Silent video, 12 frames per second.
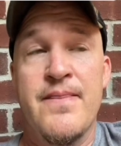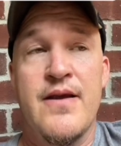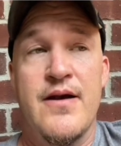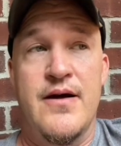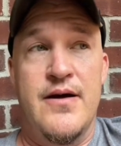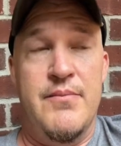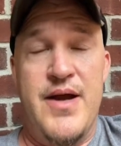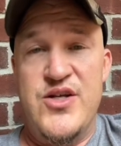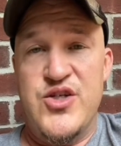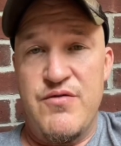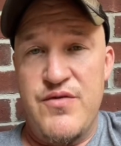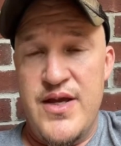um,
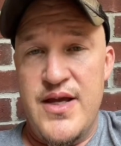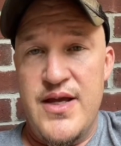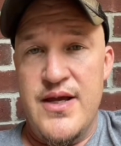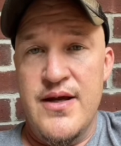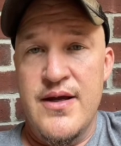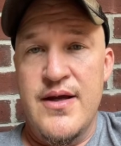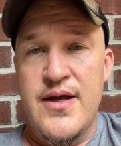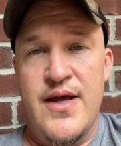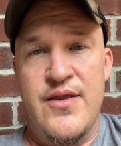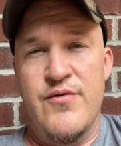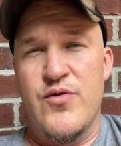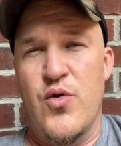HIV,
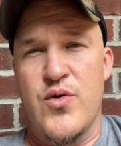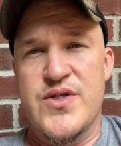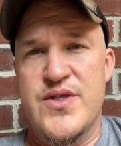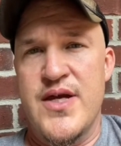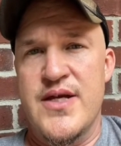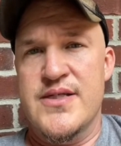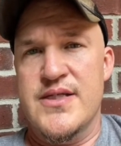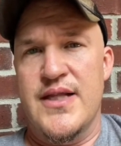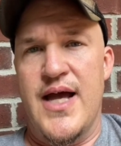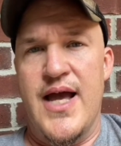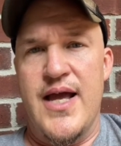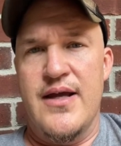and then, of course, things
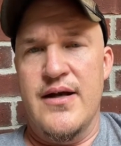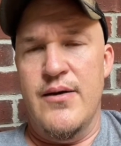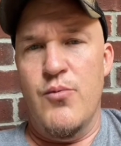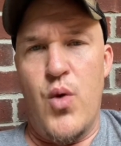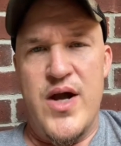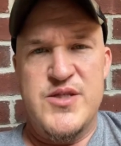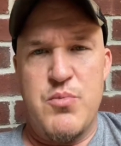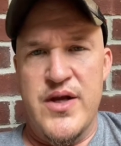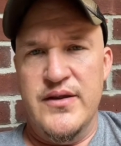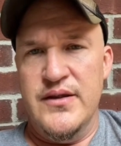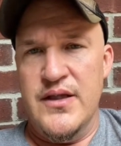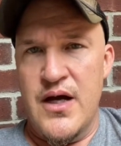like um,
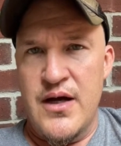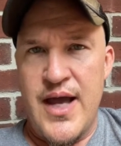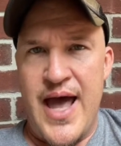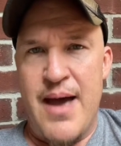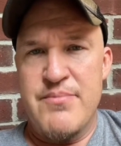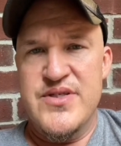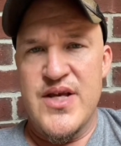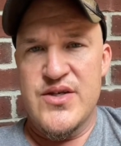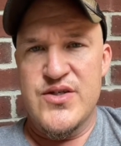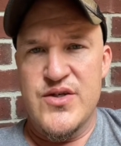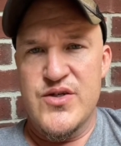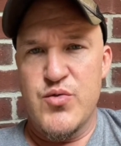widespread lung
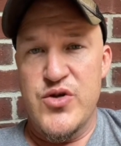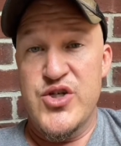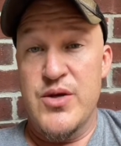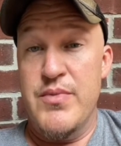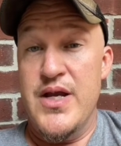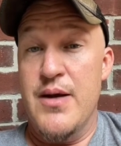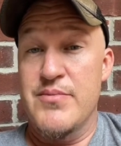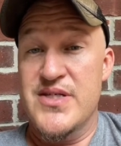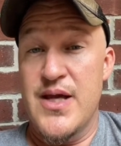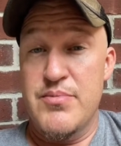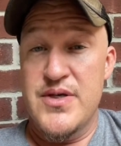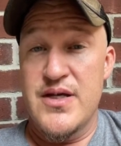abscesses, which can become
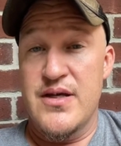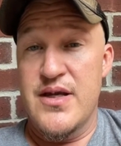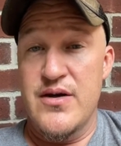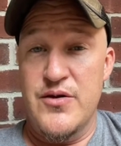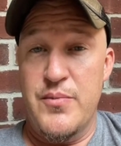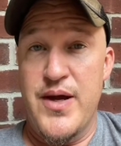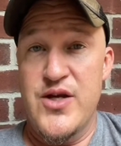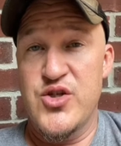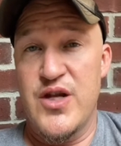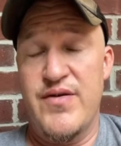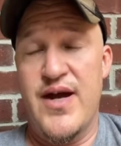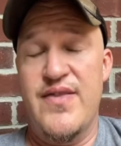septic and kill the
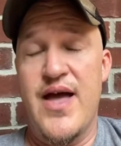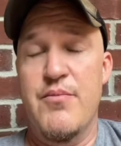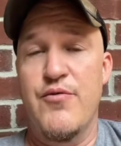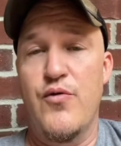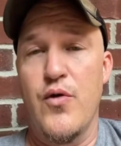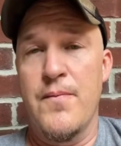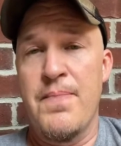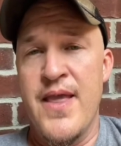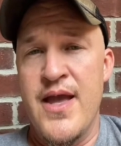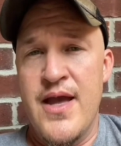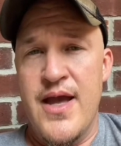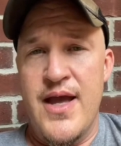patient. I've had that before.
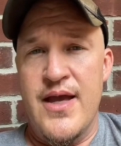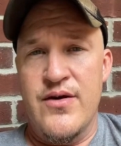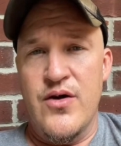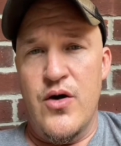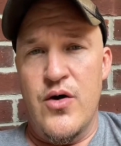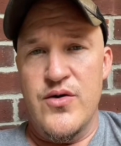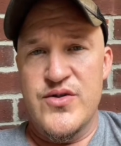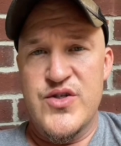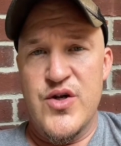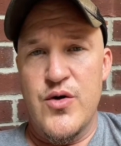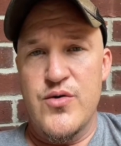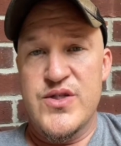And
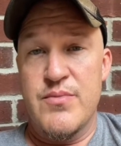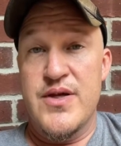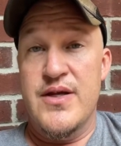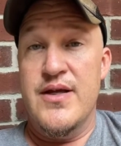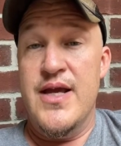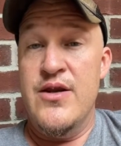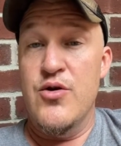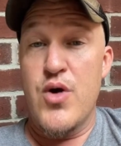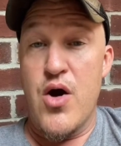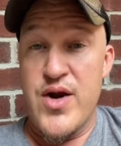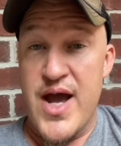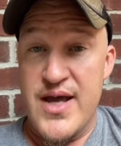also something
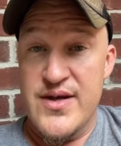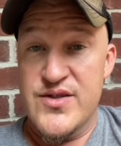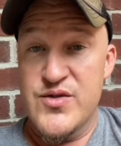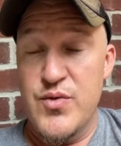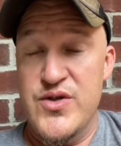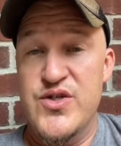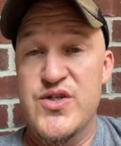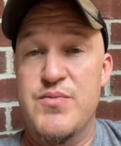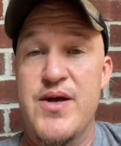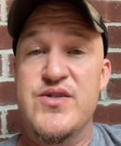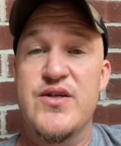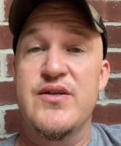endocarditis, which is
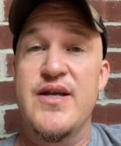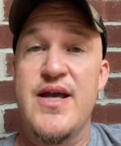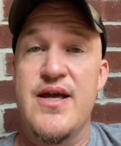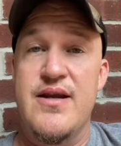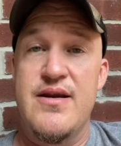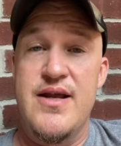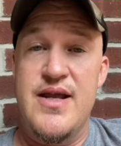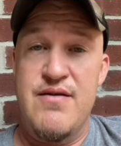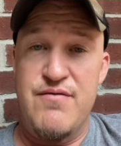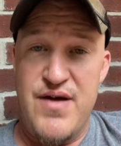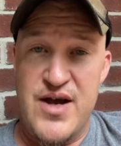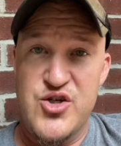basically an
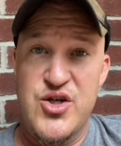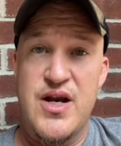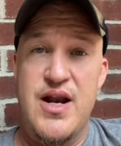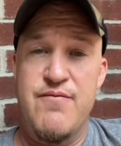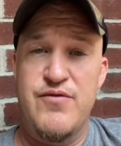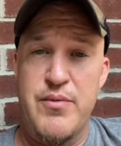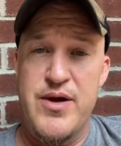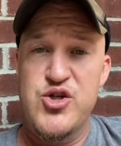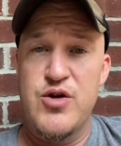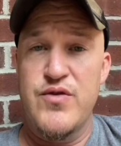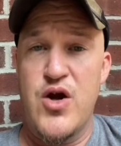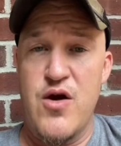infection and
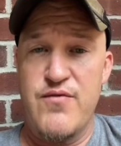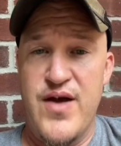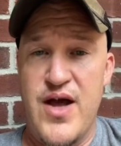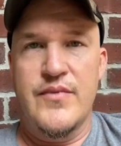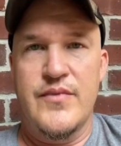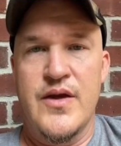inflammation of the heart valve.